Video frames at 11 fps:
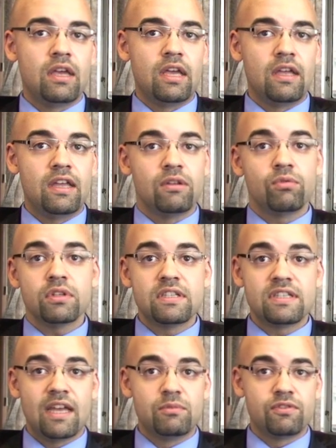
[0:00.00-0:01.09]
And, and it really
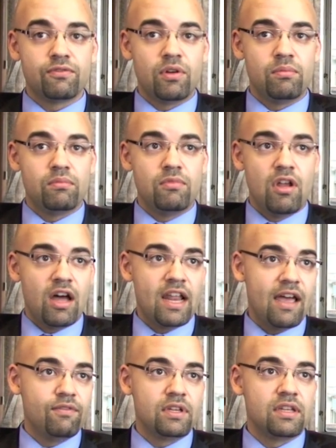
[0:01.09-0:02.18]
stems from not
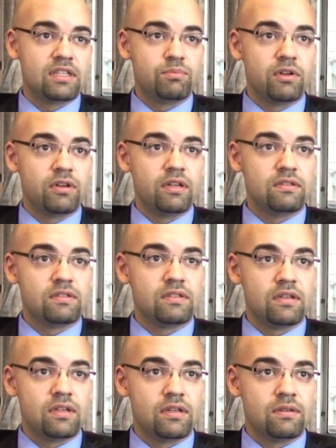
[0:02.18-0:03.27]
having experienced
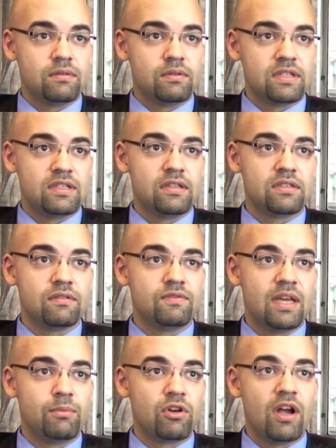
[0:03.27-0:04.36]
a, a, sense of
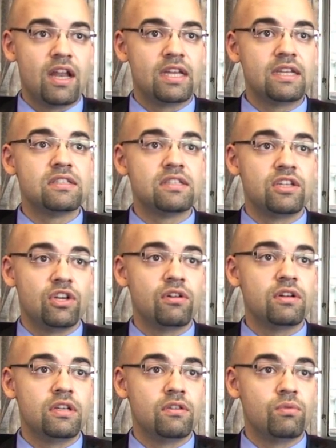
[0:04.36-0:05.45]
democratic
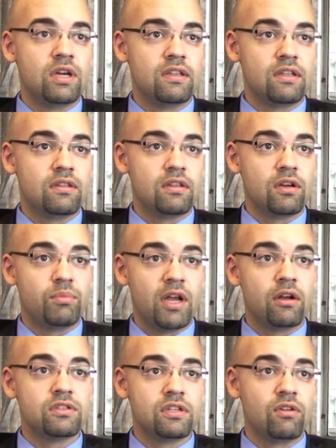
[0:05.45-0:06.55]
insecurity the way that their
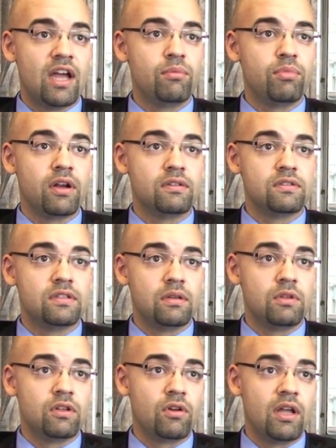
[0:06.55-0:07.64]
parents and grandparents did. I
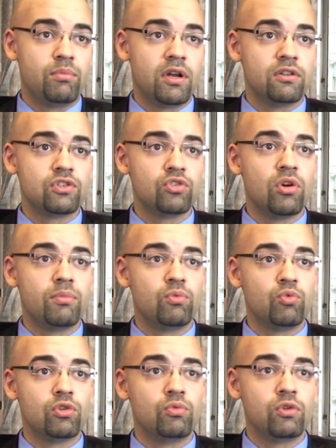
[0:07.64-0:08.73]
mean, their grandparents grew up
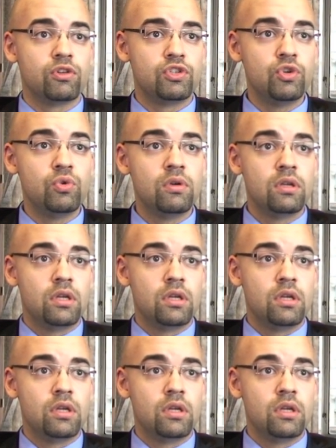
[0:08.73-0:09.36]
in World War II,